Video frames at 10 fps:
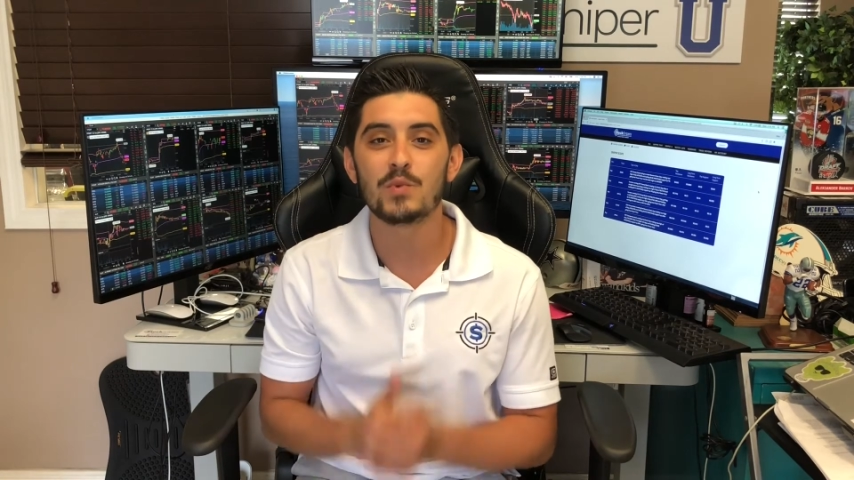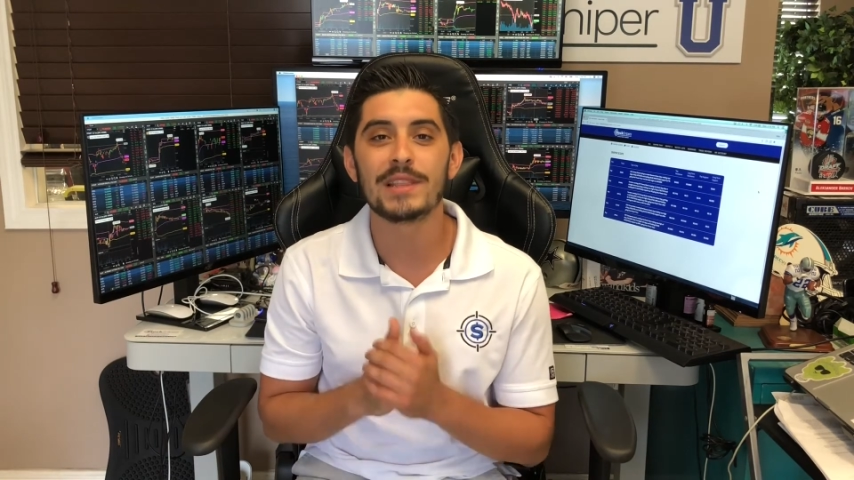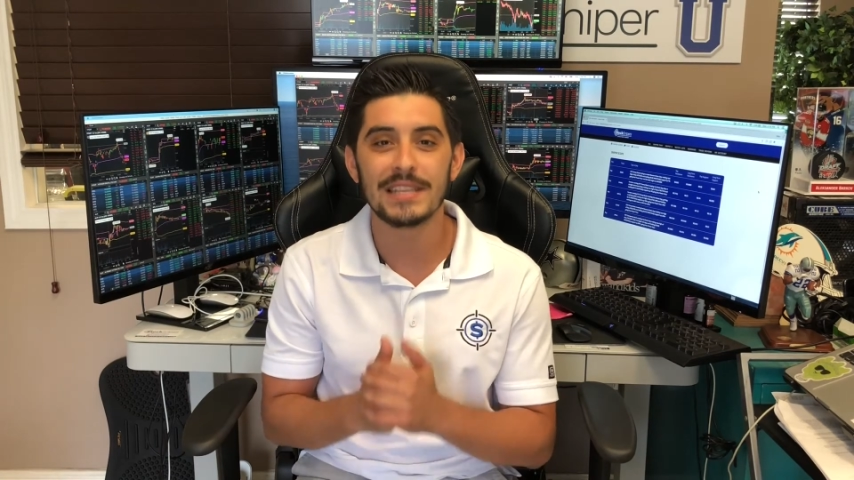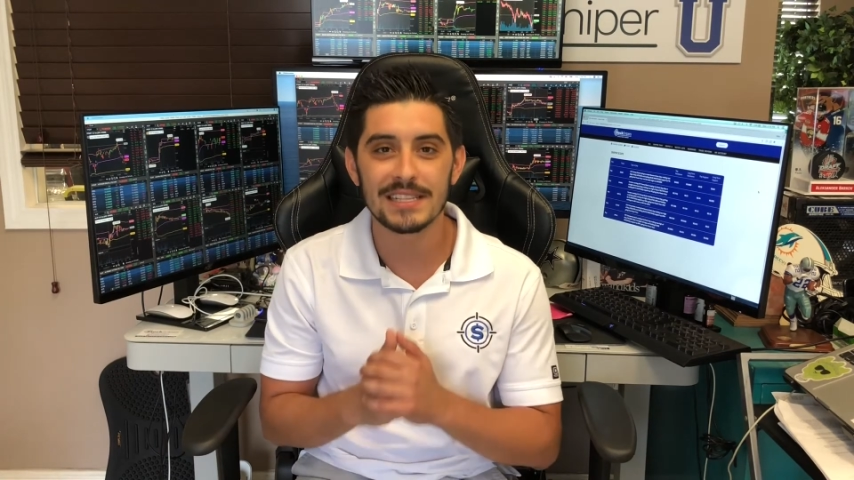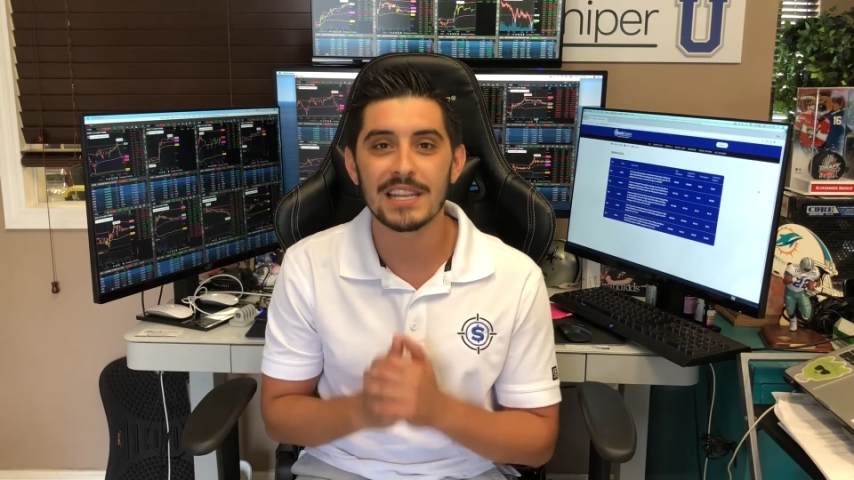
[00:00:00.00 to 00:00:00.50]

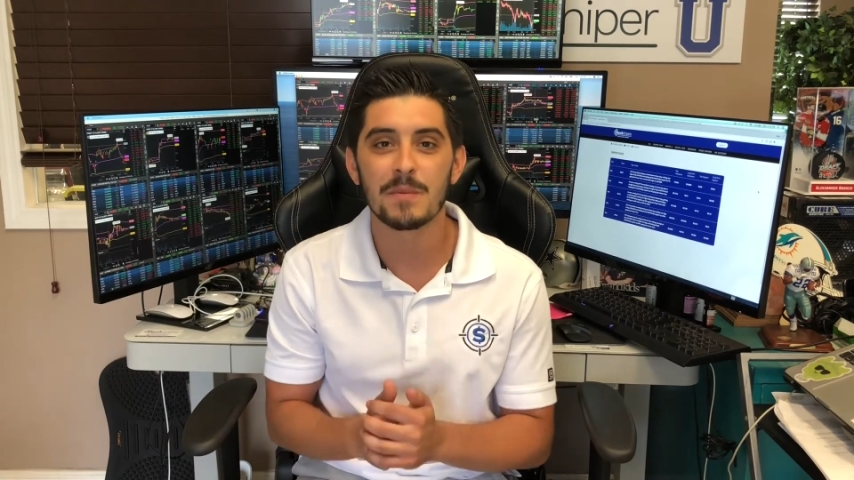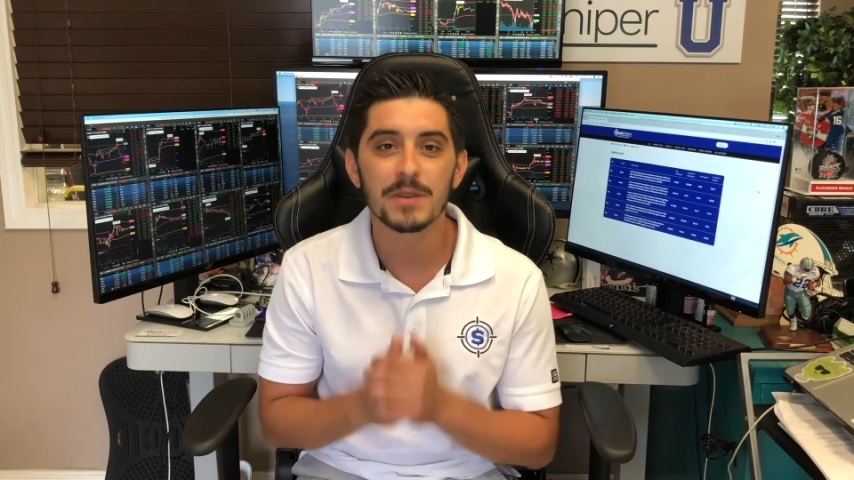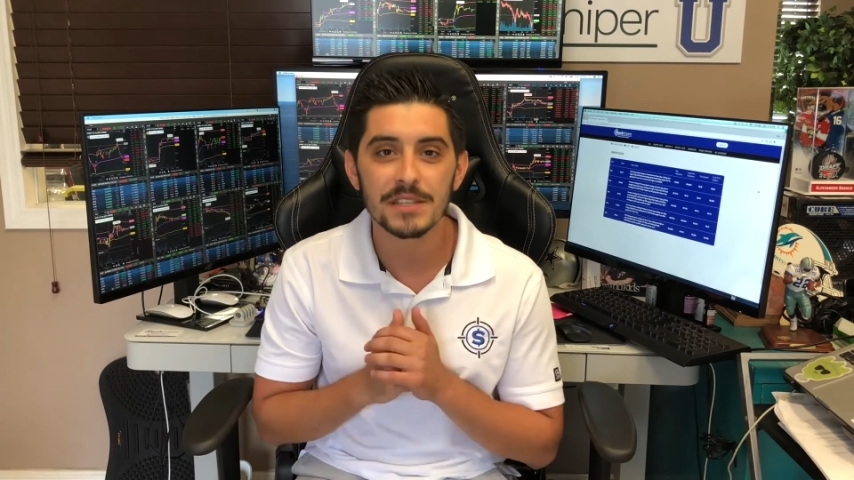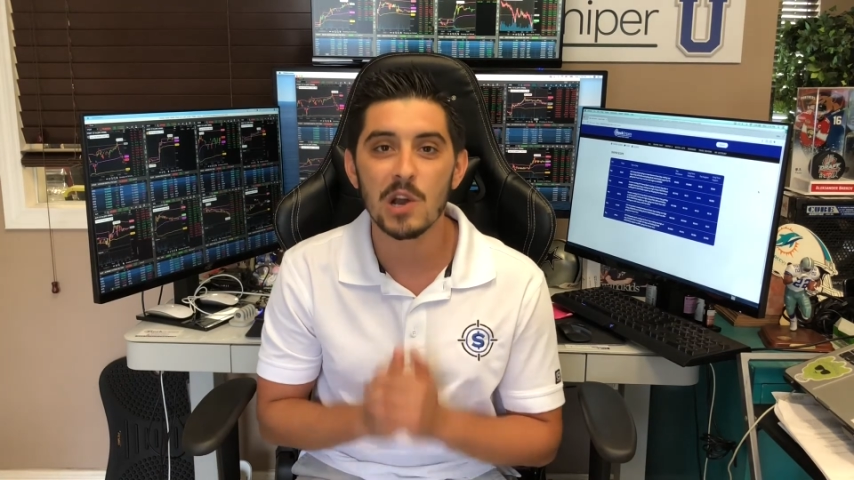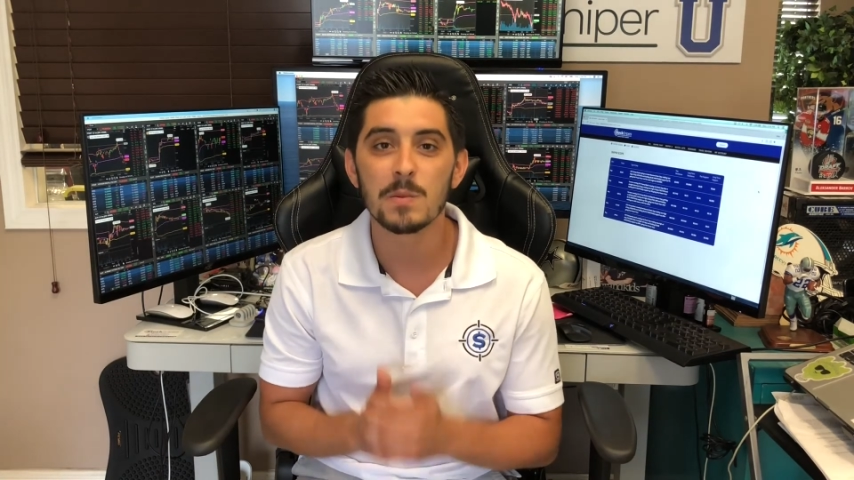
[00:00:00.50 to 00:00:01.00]
with these
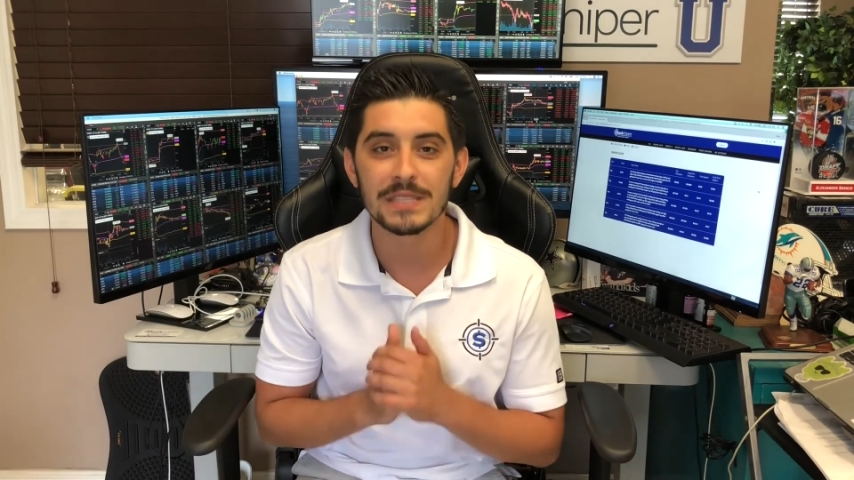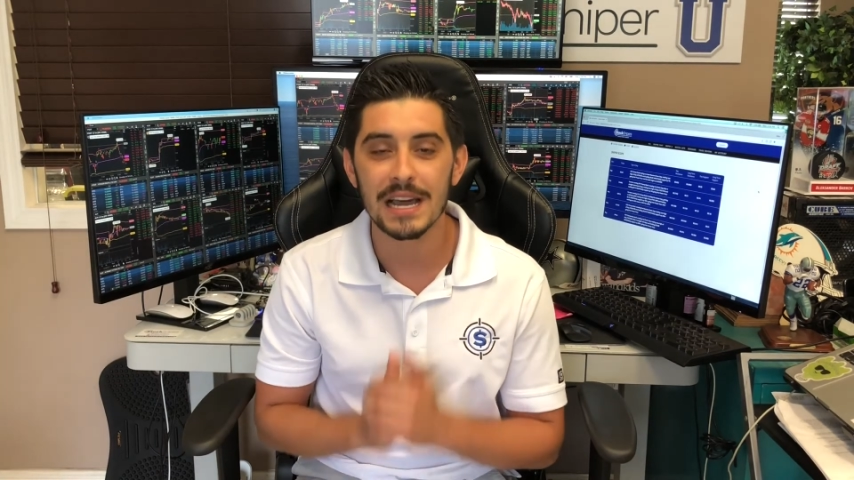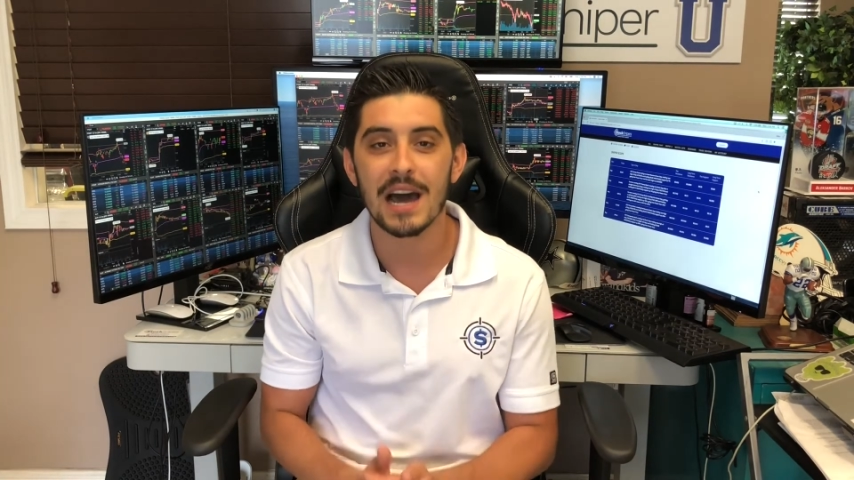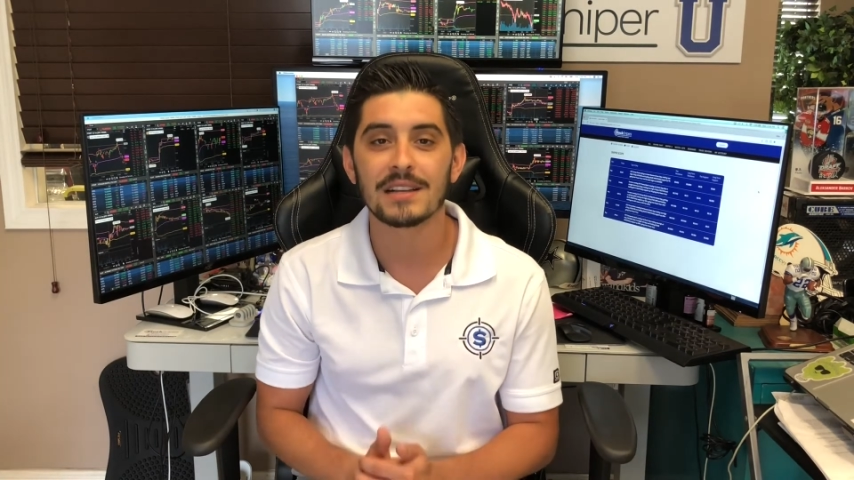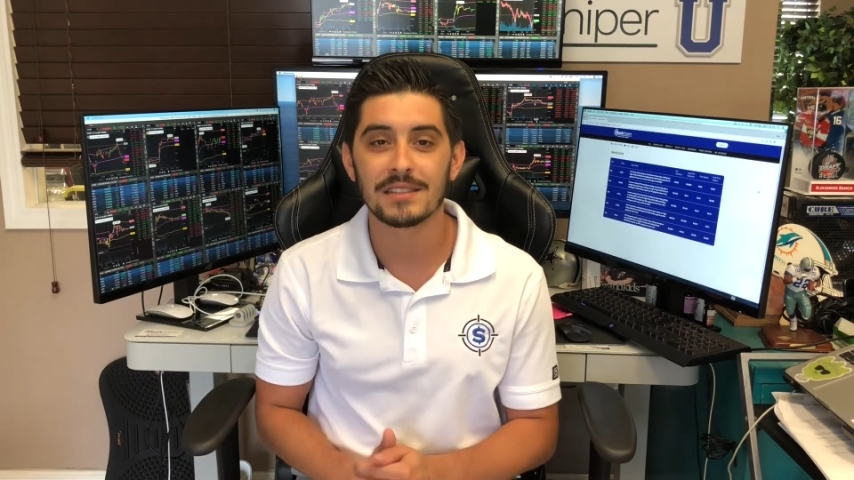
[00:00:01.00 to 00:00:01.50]
Sniper Scope
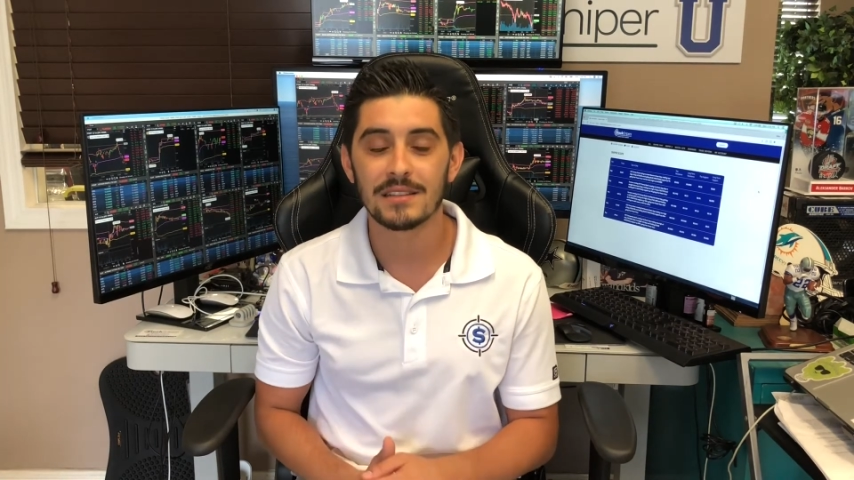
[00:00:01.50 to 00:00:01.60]
stocks.